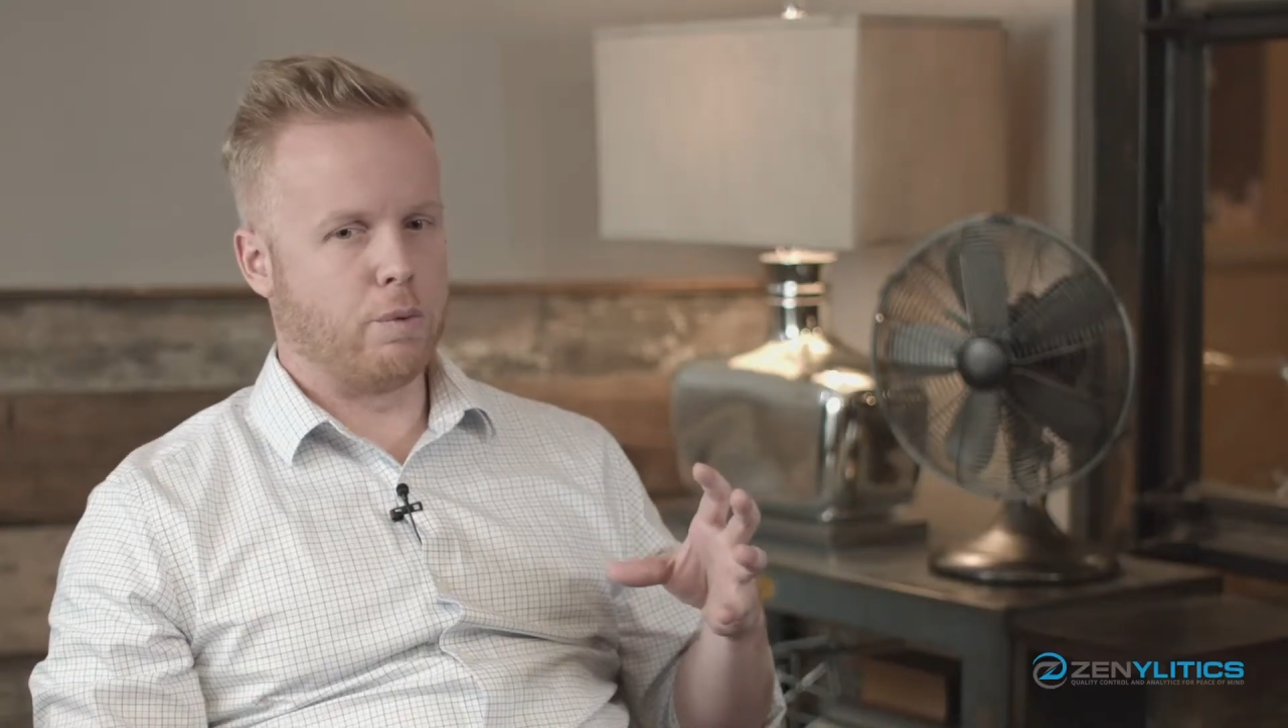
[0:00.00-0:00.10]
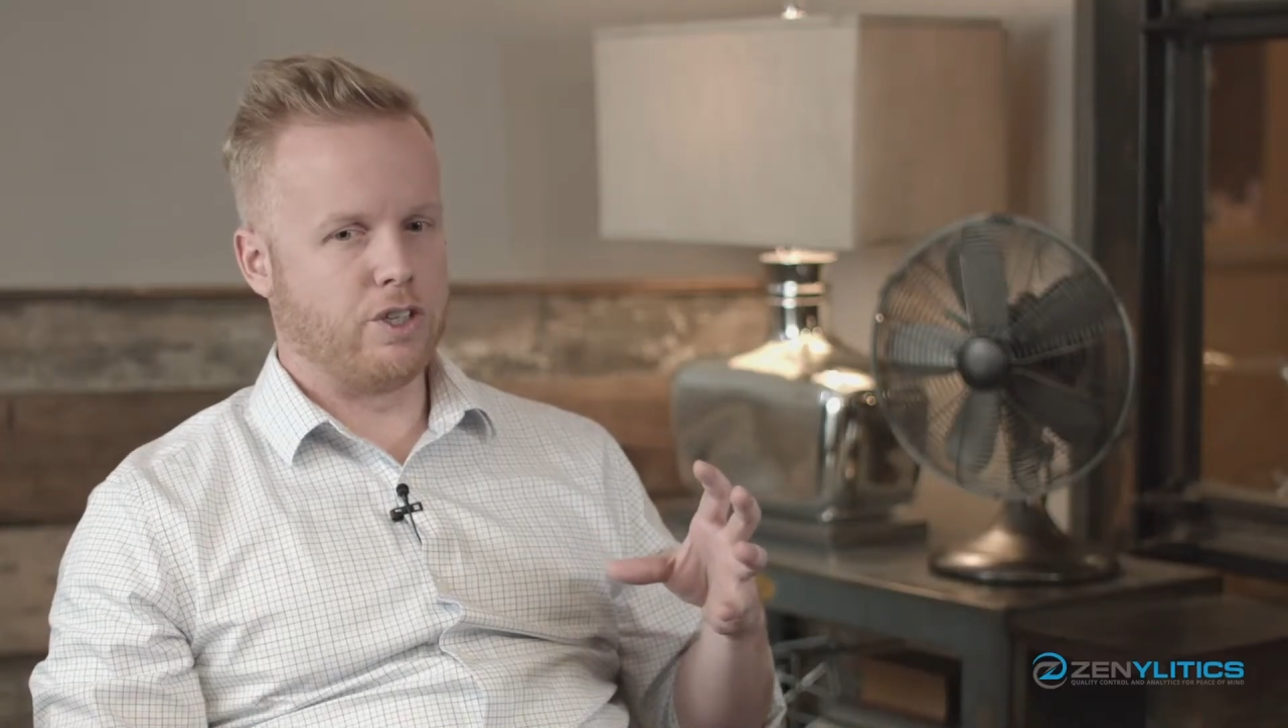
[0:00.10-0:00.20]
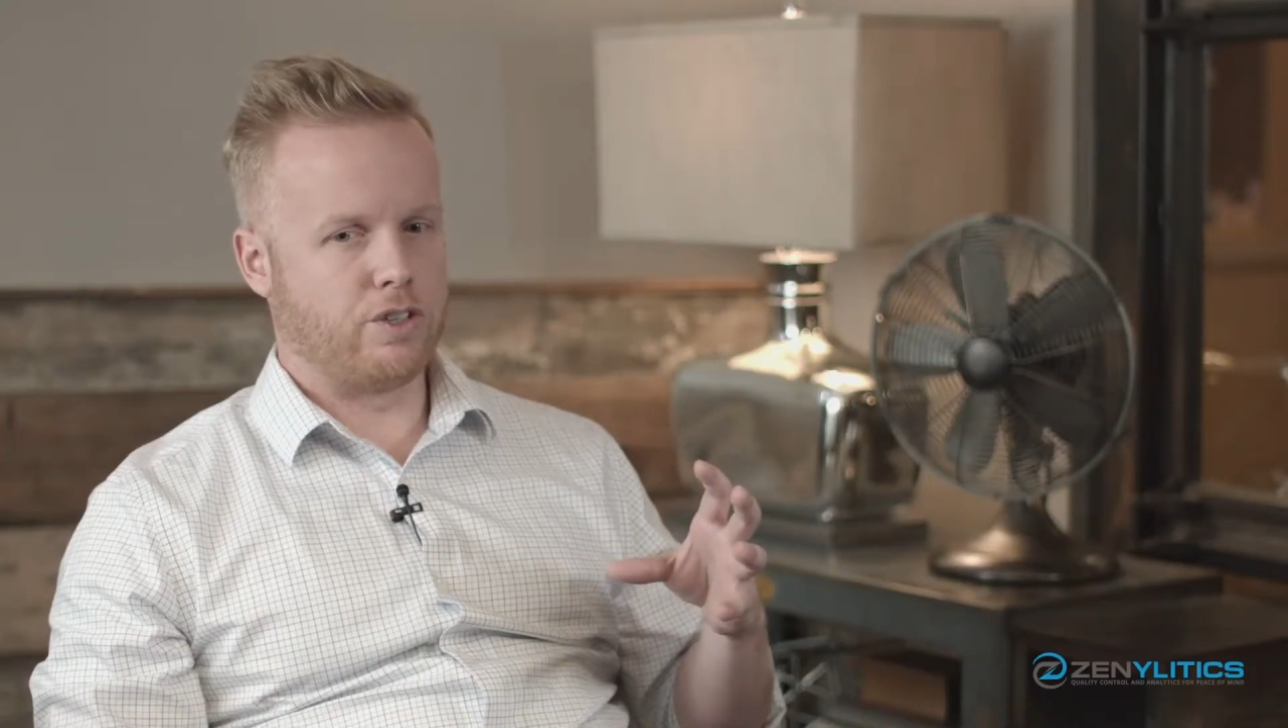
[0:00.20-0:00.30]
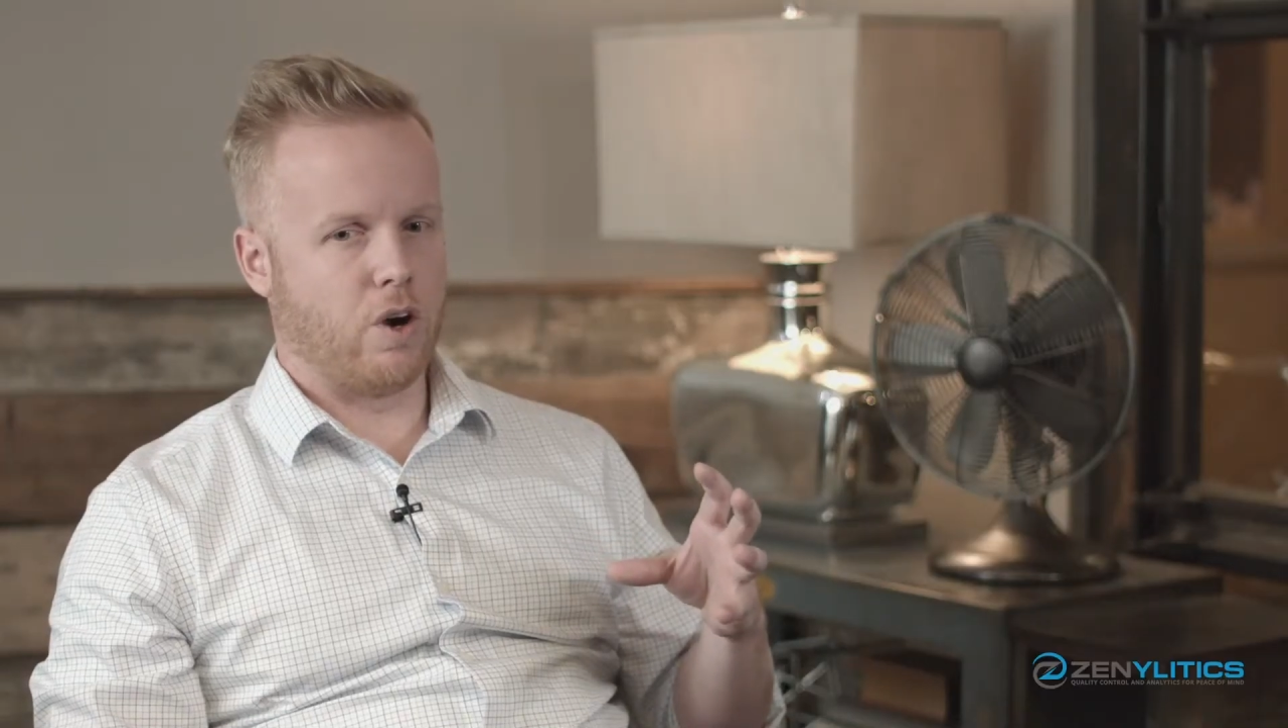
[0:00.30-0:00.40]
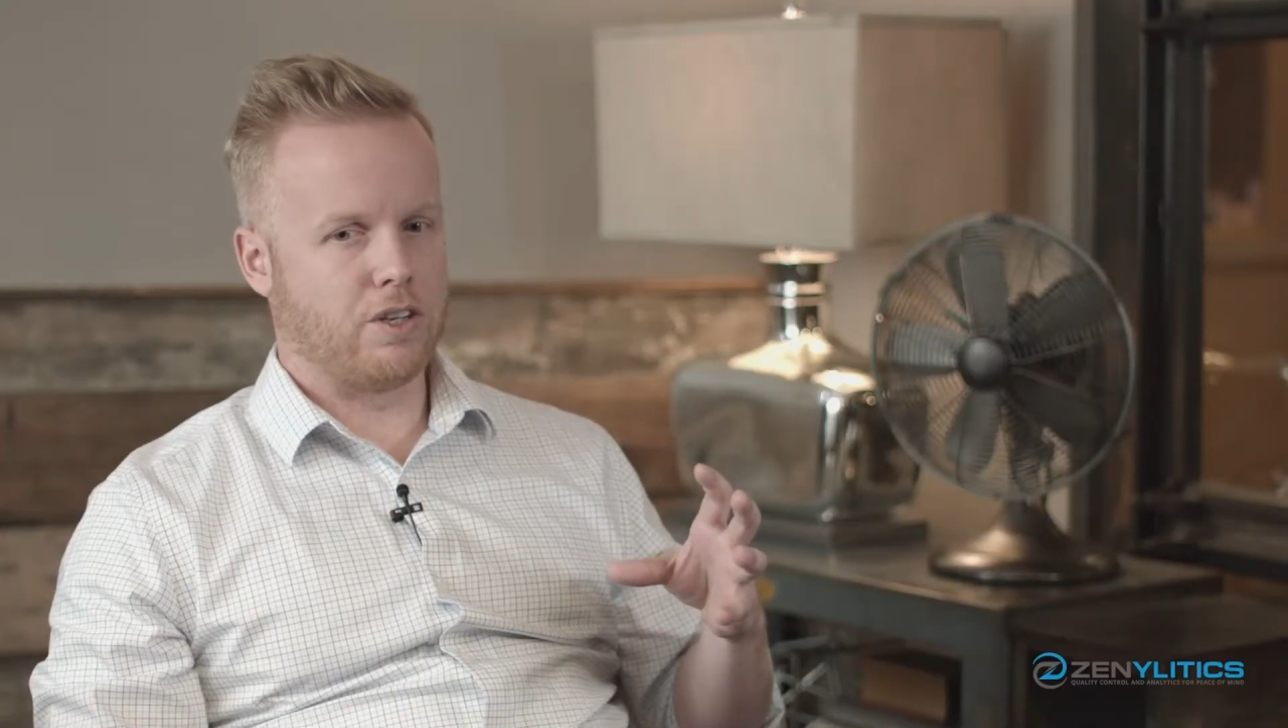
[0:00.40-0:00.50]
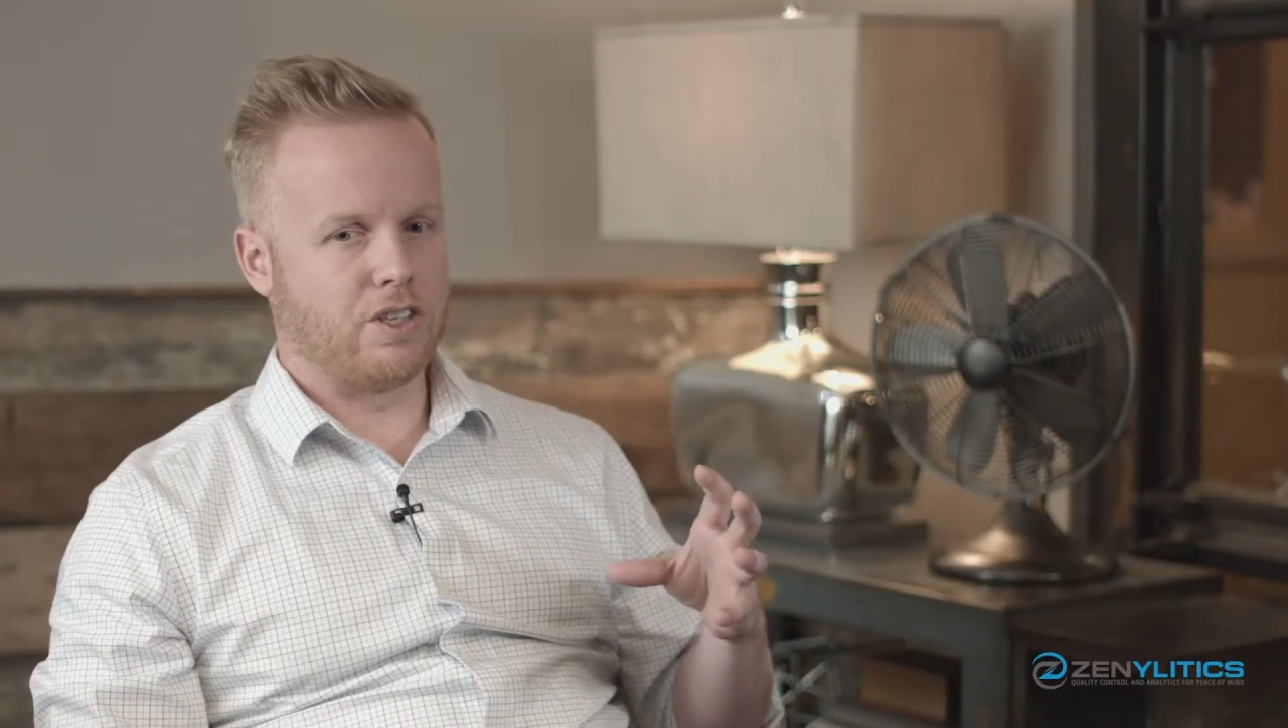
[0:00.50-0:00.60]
we start